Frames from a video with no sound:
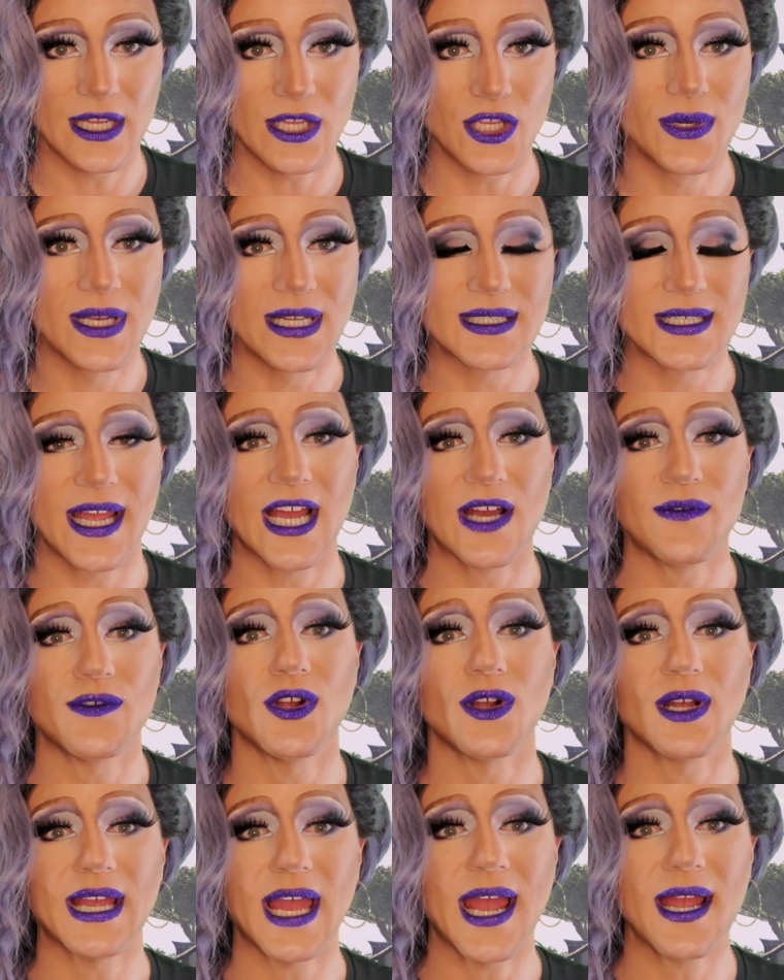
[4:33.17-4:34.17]
You get to have
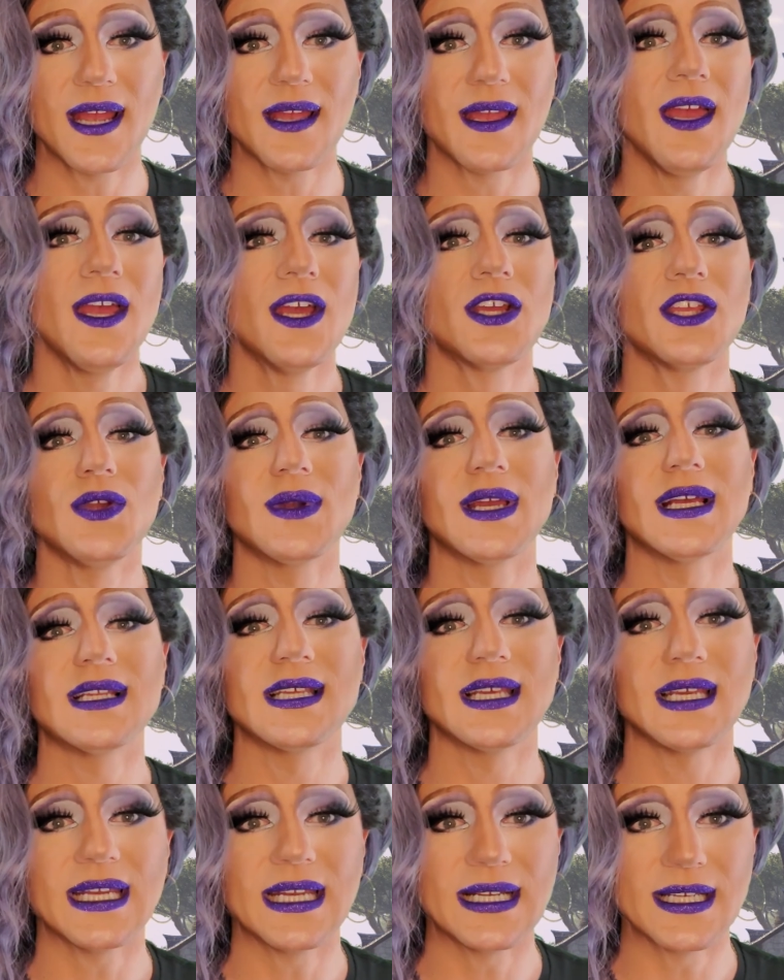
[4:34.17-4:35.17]
your cake, you get
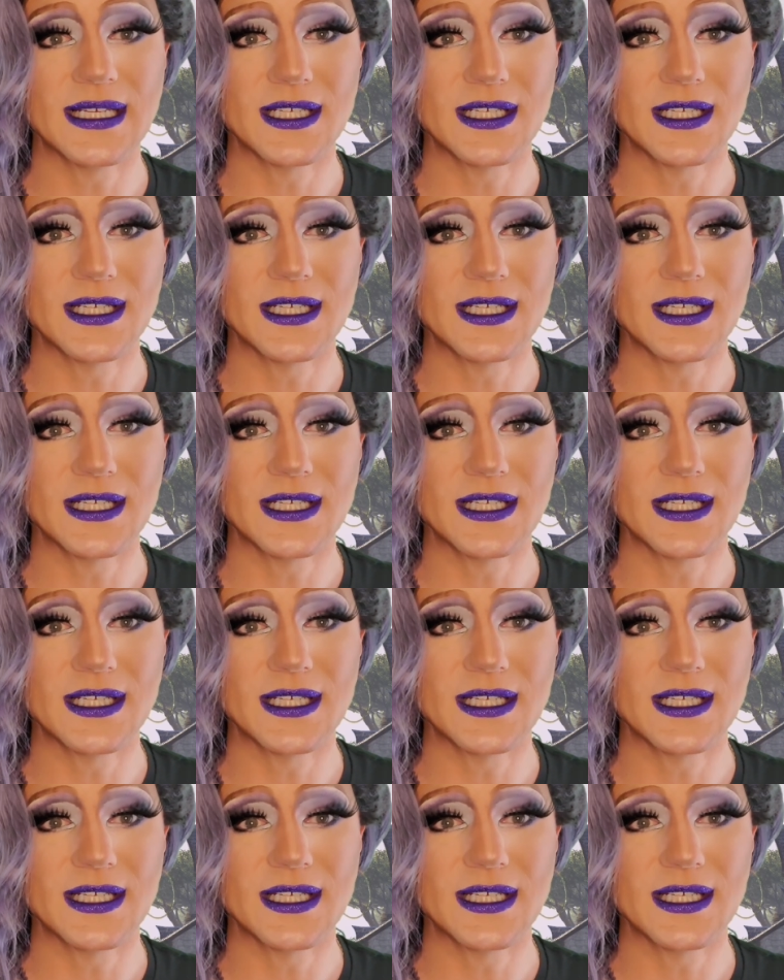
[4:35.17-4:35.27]
to eat